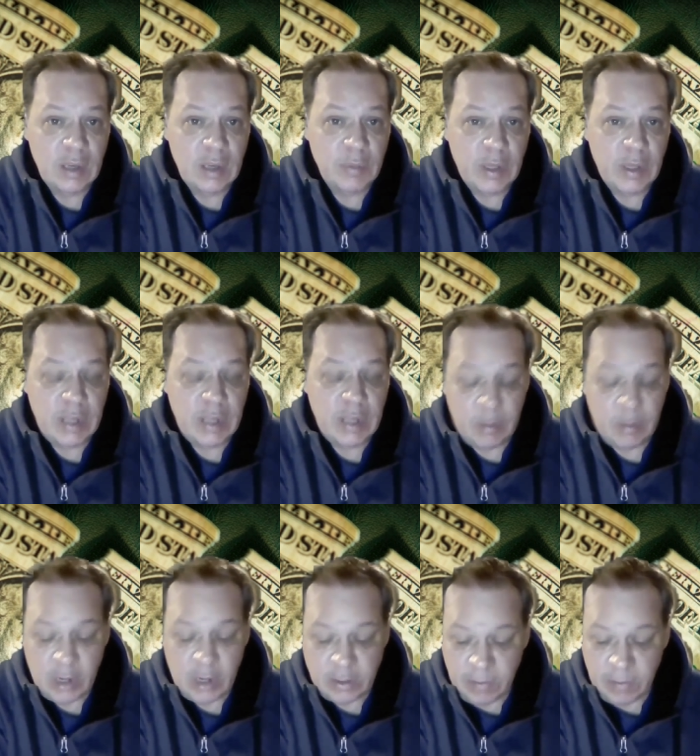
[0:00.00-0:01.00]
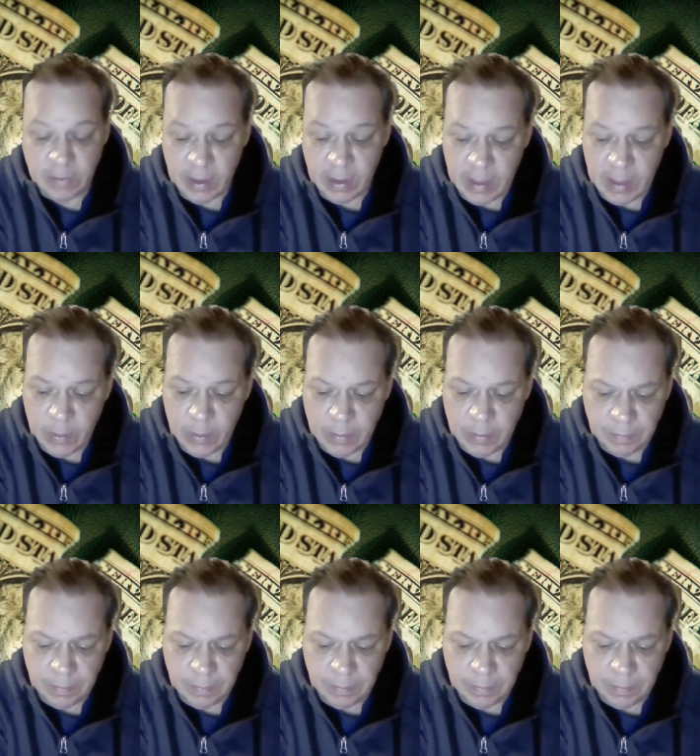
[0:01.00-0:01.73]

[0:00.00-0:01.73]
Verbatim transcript: but the Democrats are fighting that one.